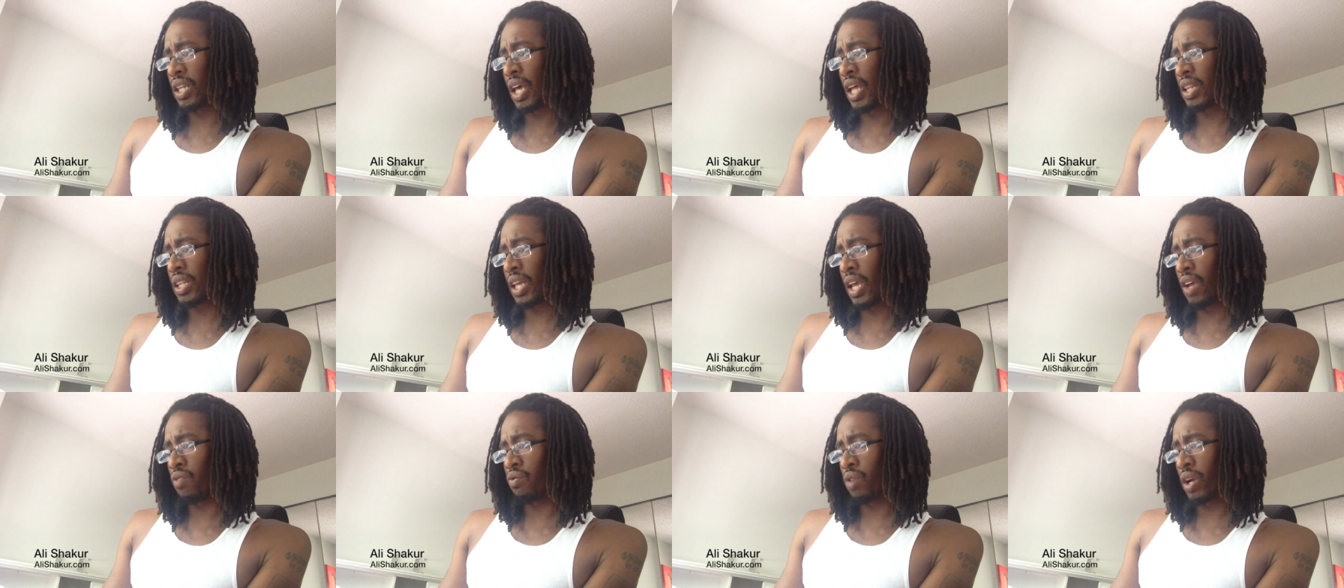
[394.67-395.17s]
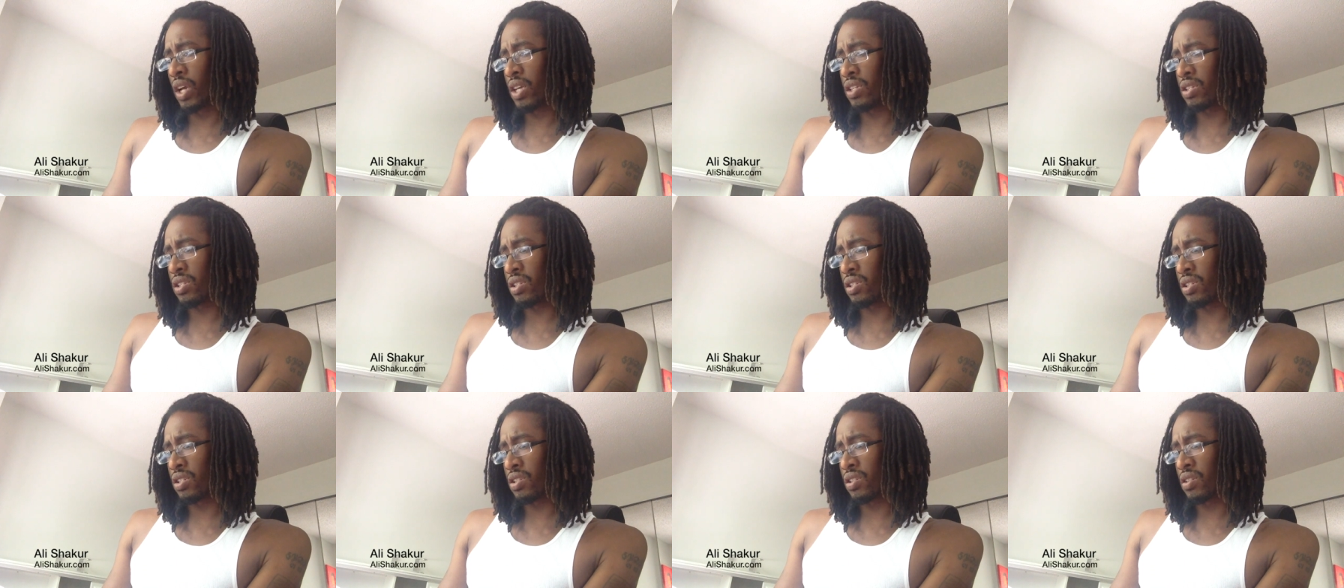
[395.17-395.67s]
that they
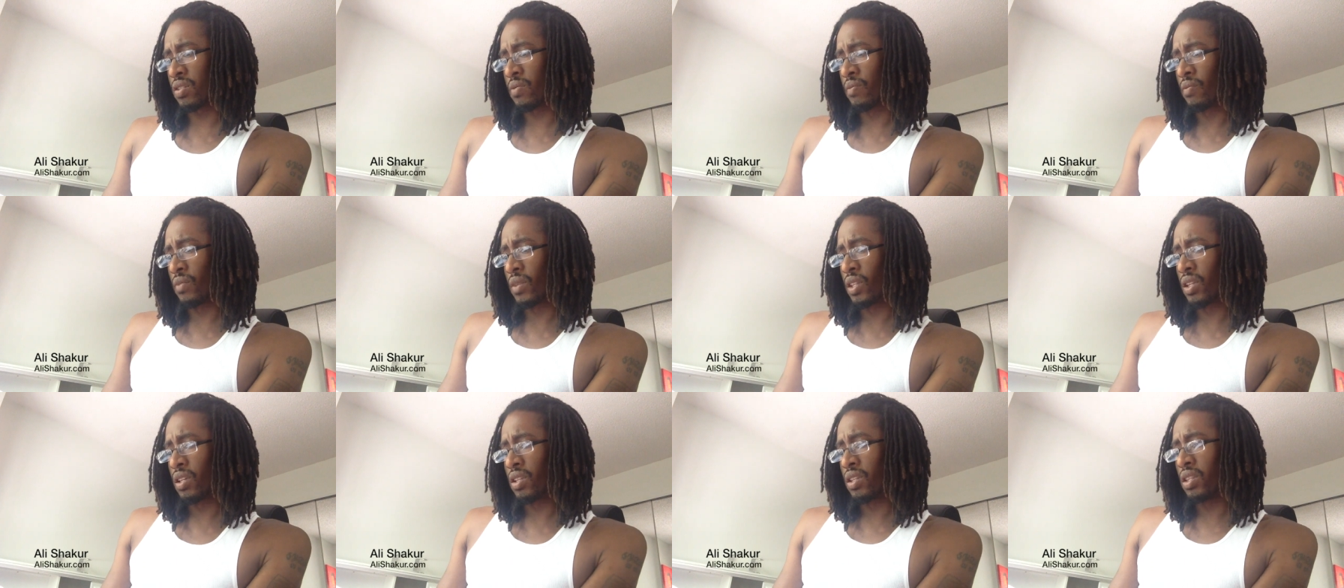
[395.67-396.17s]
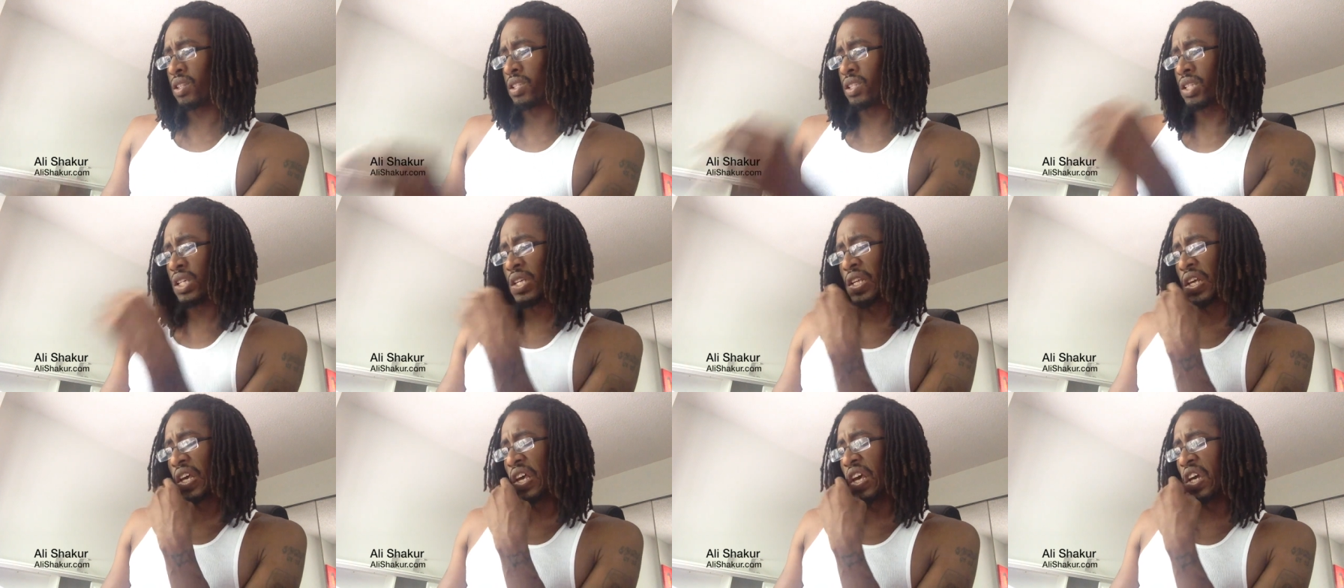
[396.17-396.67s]
racist.
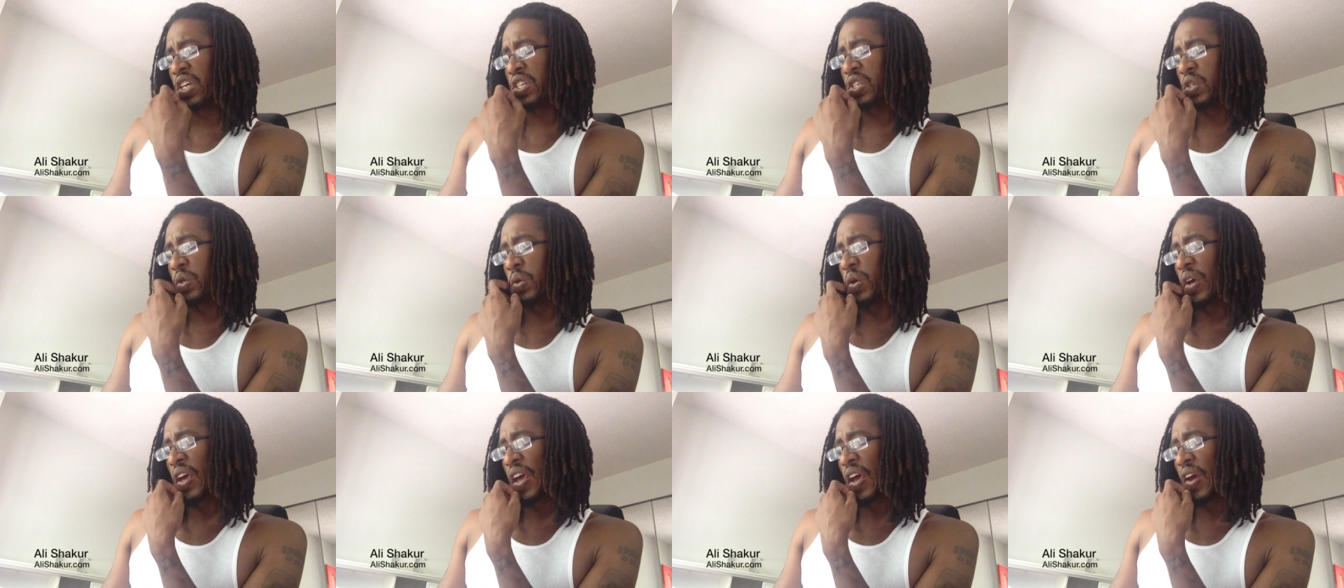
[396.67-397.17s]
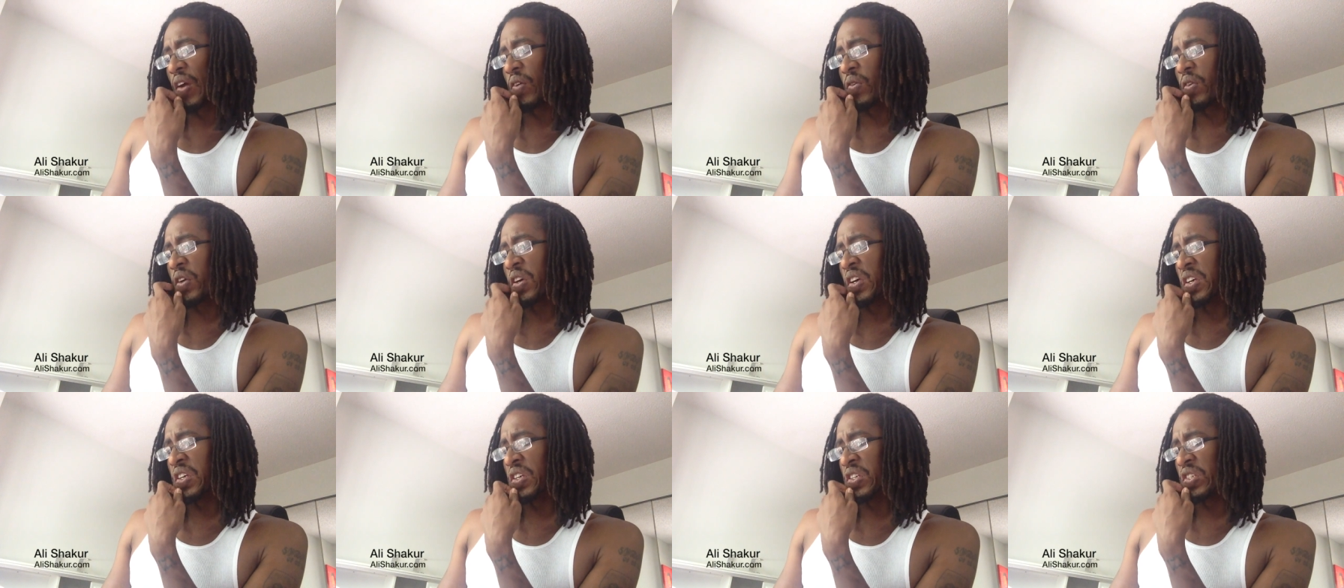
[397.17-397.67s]
See, the issue here
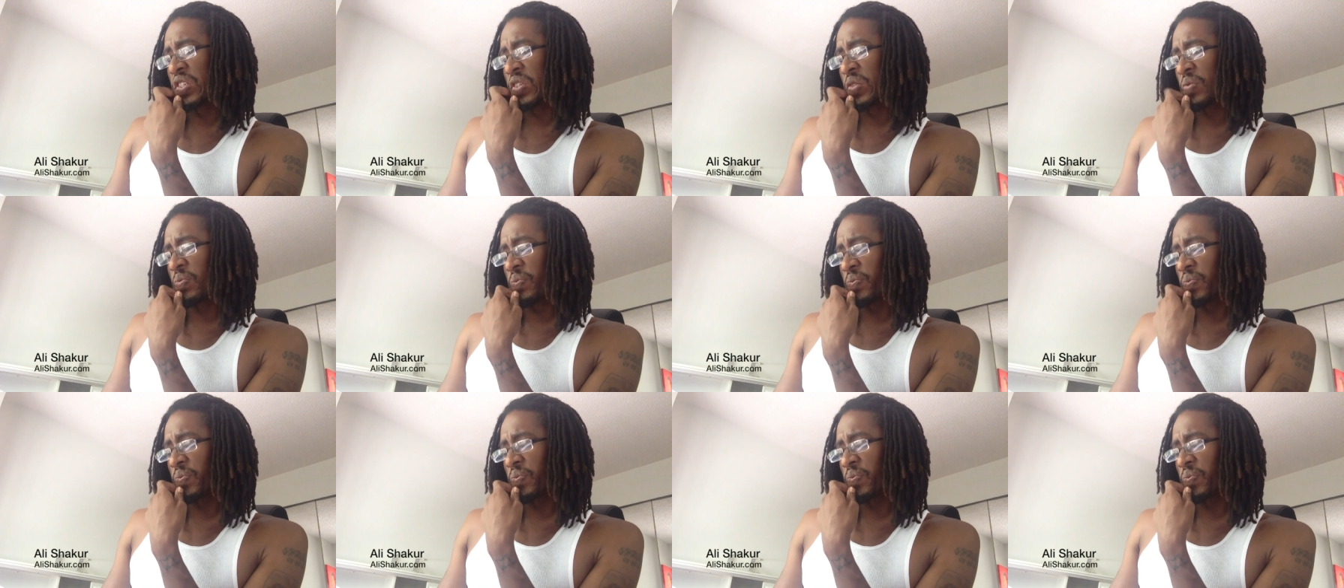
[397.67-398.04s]
is